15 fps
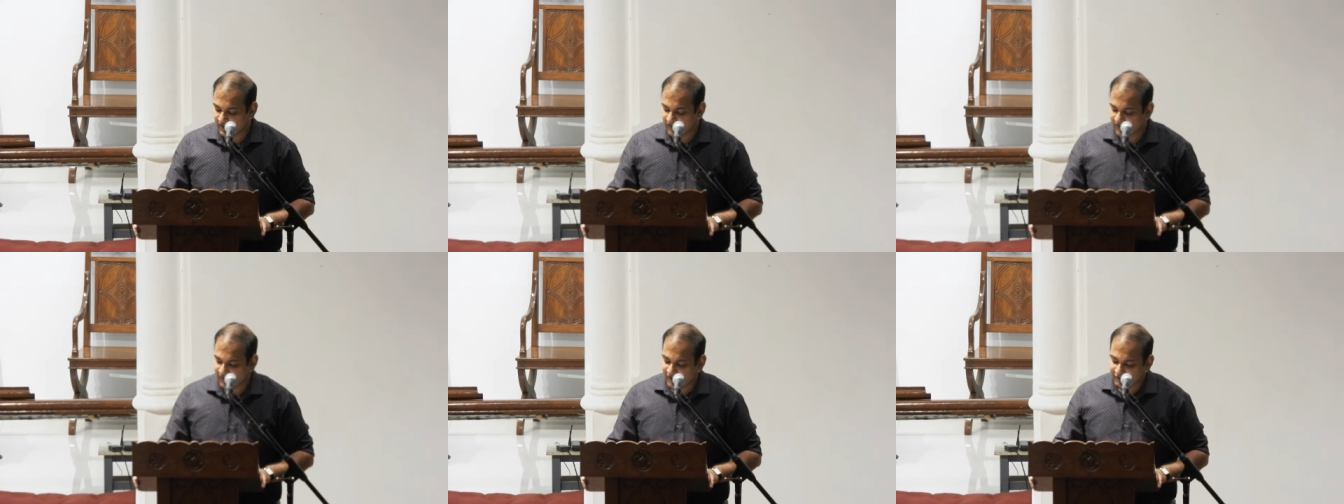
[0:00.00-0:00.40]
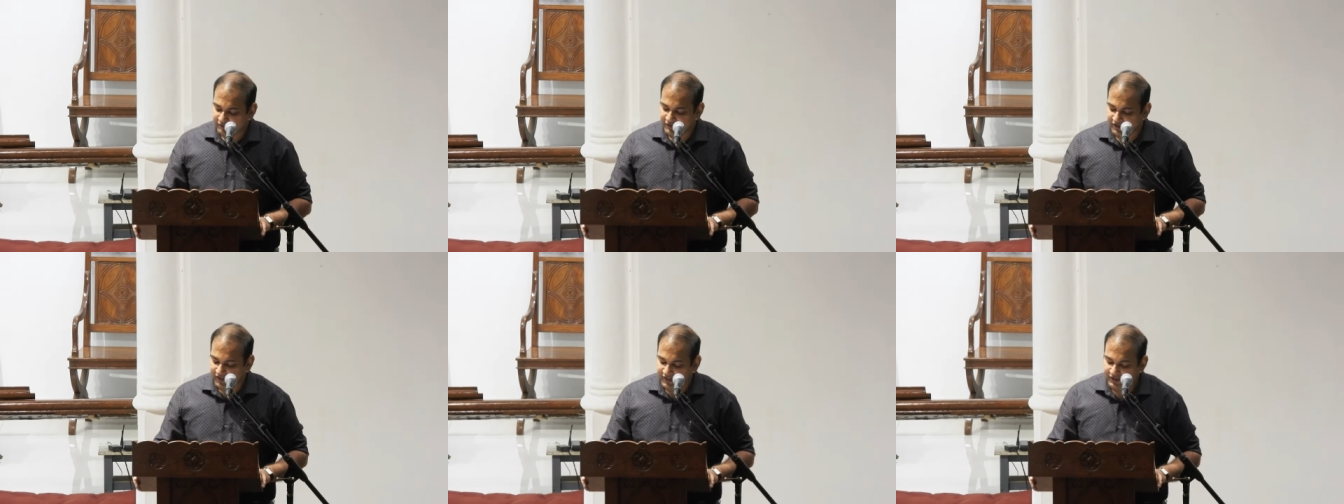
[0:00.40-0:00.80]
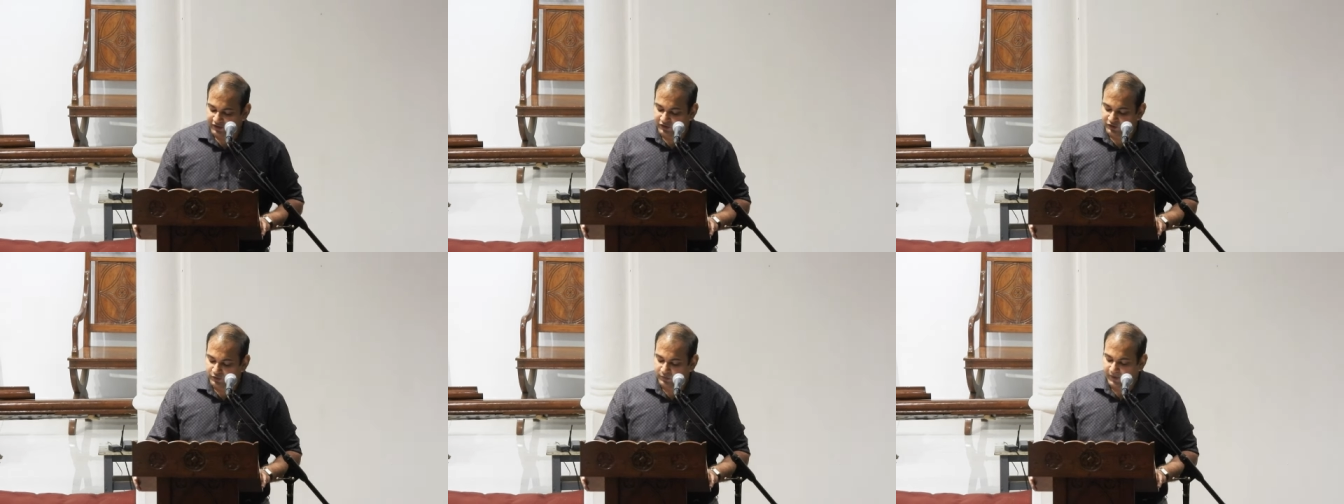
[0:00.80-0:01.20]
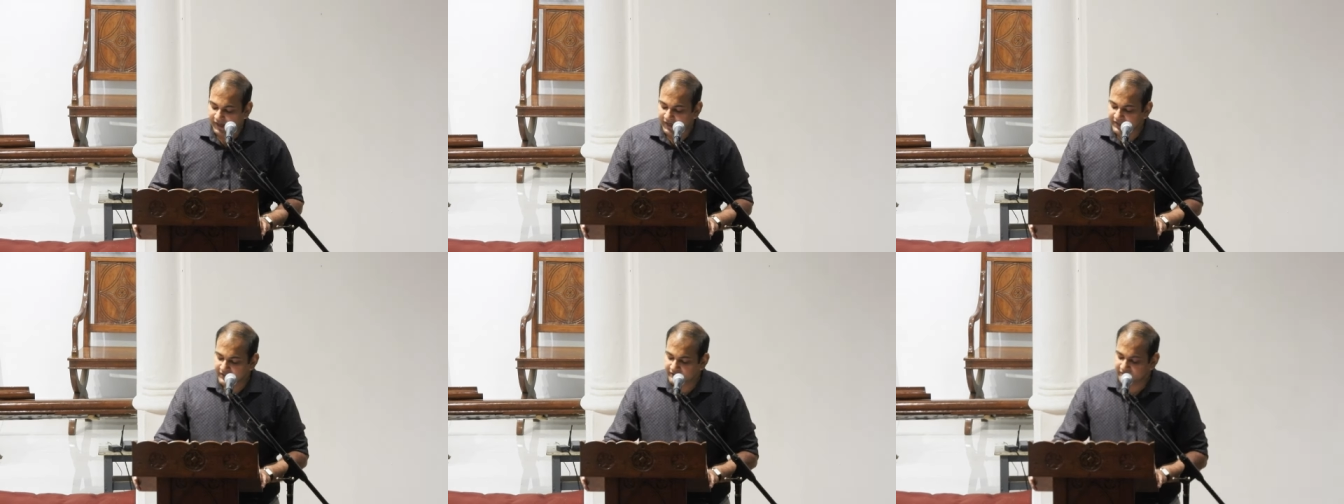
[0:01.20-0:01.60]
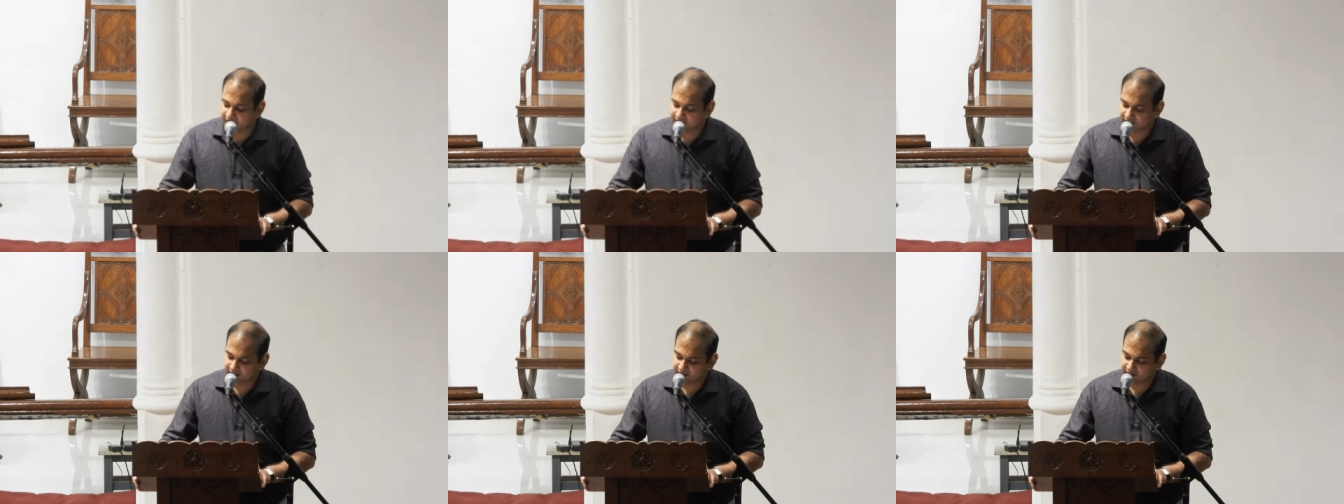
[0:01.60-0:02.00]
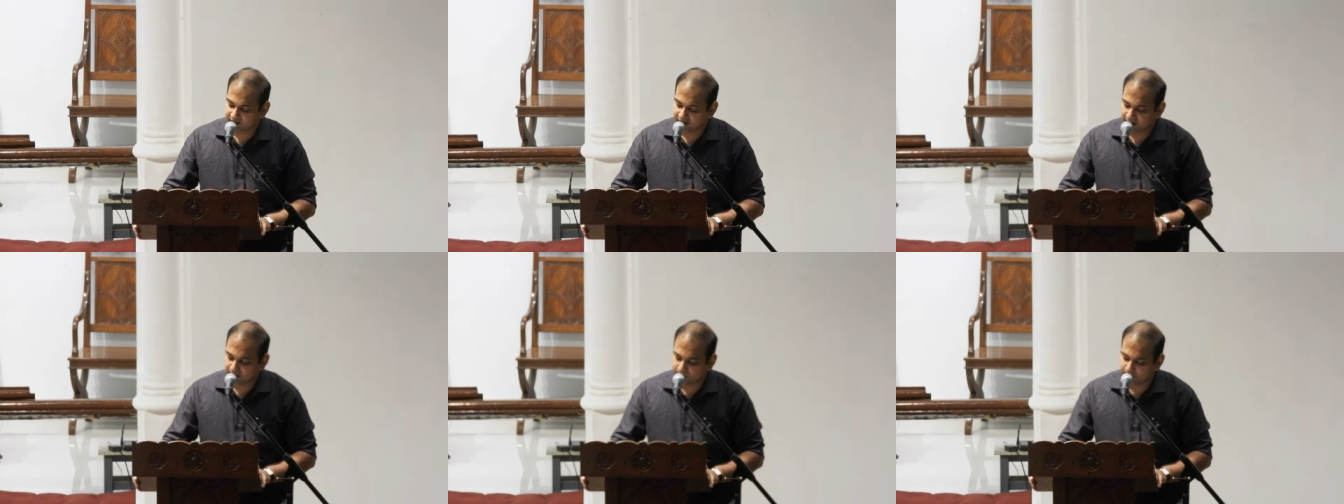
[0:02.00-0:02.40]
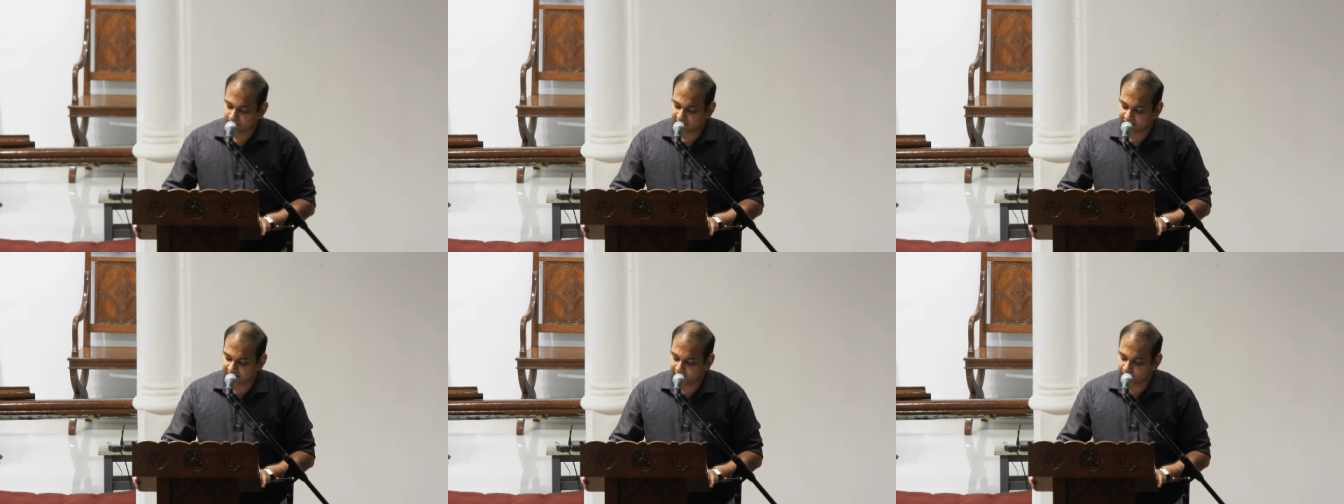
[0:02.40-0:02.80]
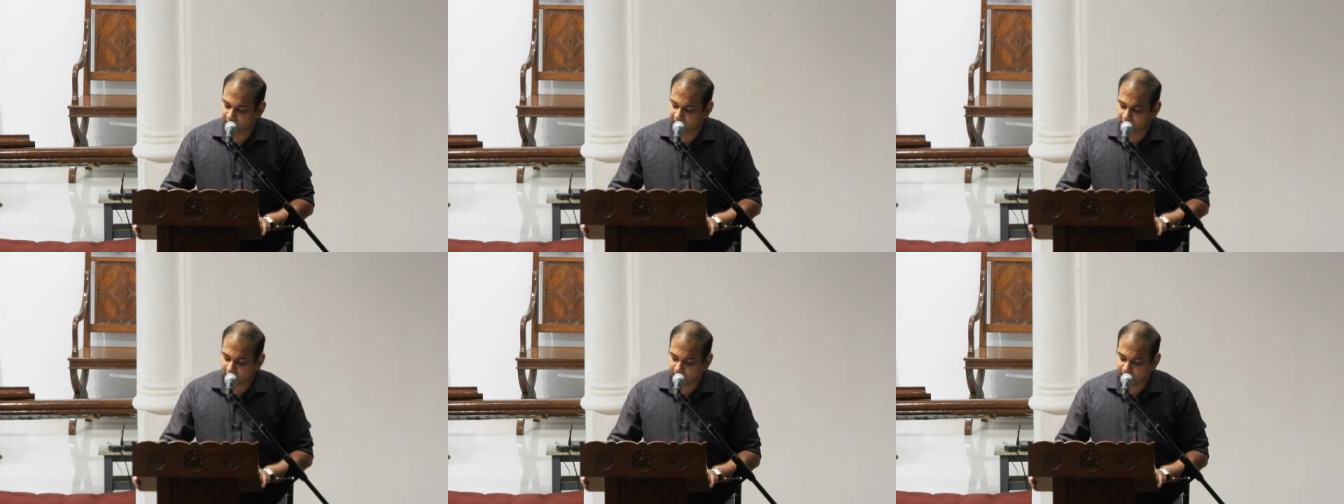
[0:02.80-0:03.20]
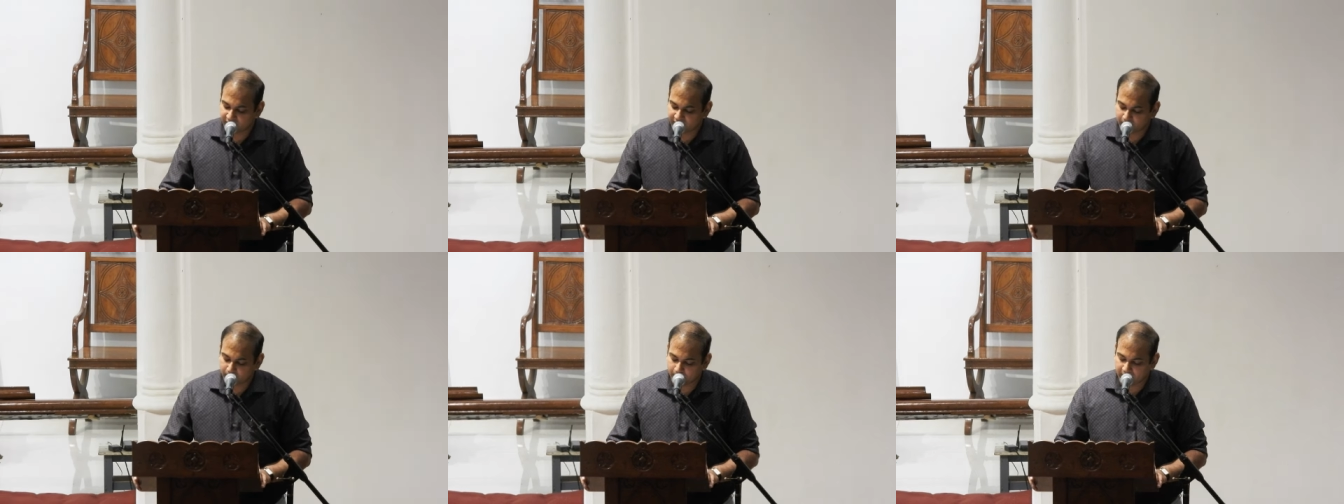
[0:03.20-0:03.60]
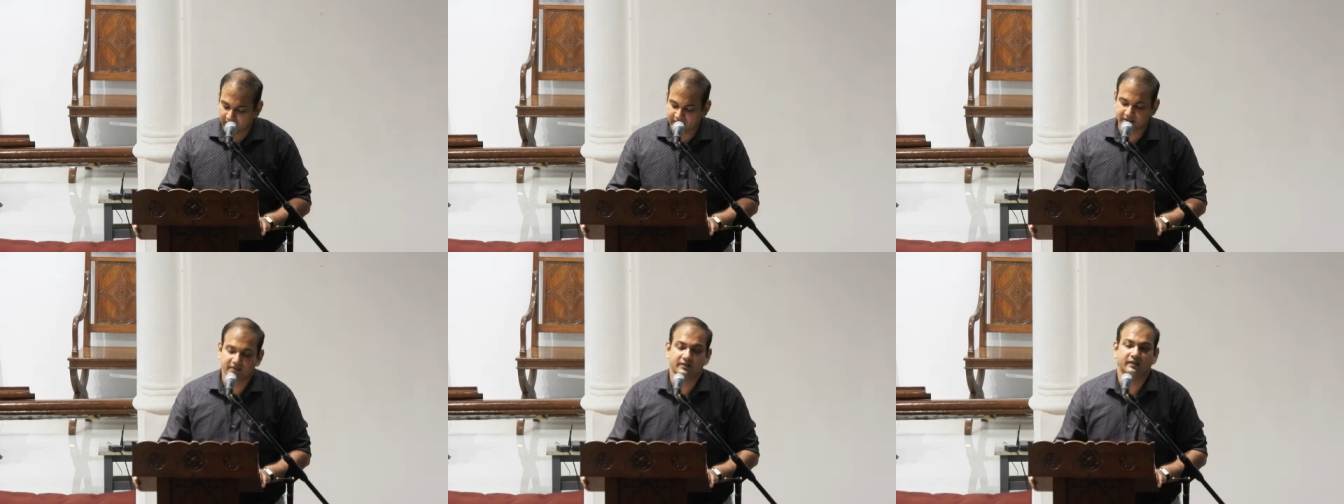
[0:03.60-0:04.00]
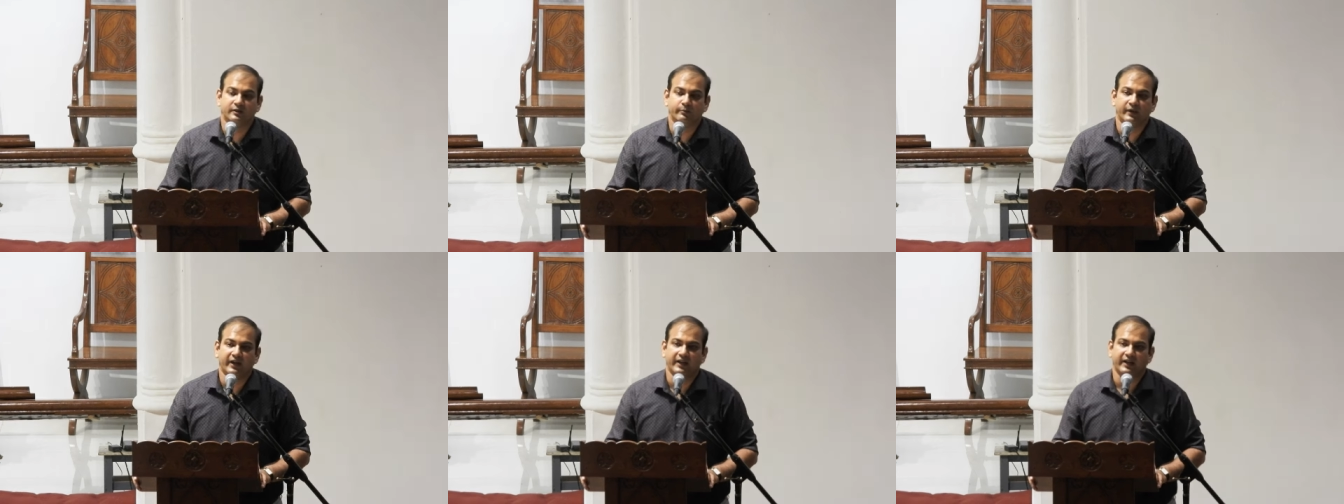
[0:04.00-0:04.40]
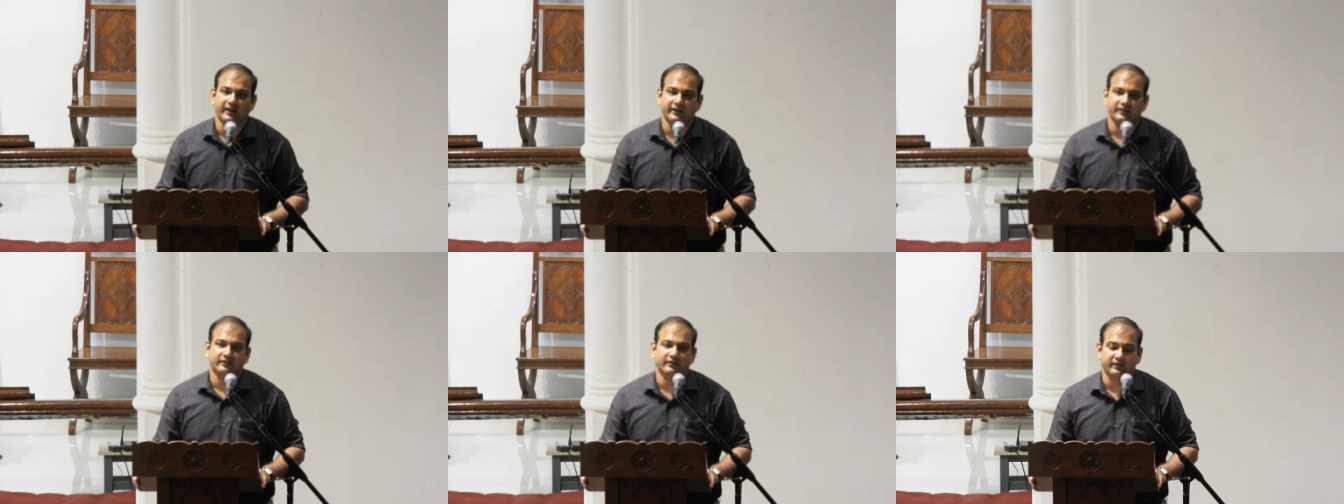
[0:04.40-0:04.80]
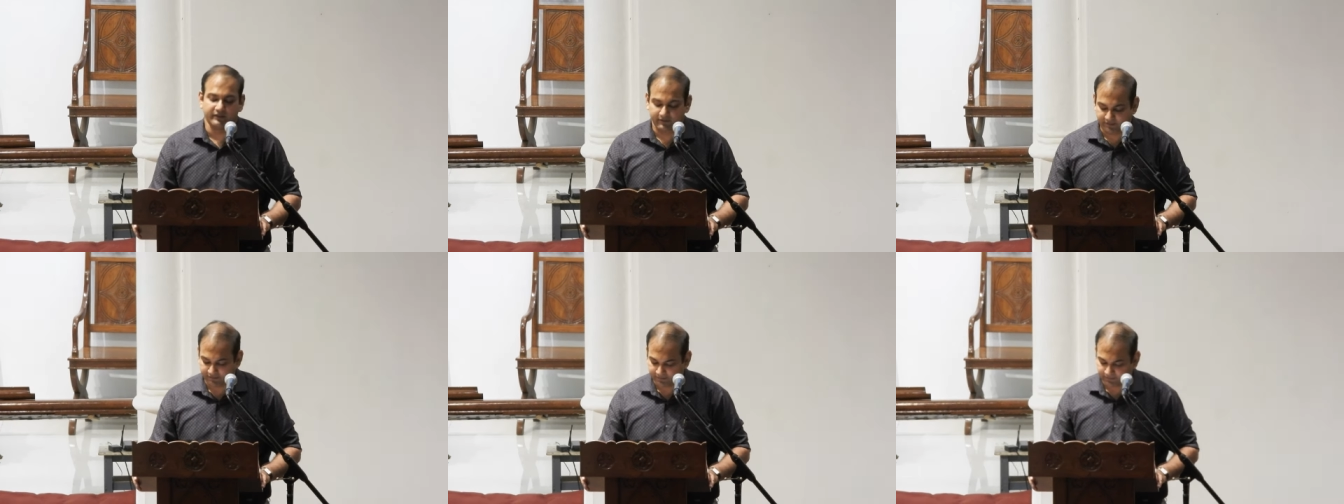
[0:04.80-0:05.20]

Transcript: I have the right to do anything but I will not be mastered by anything.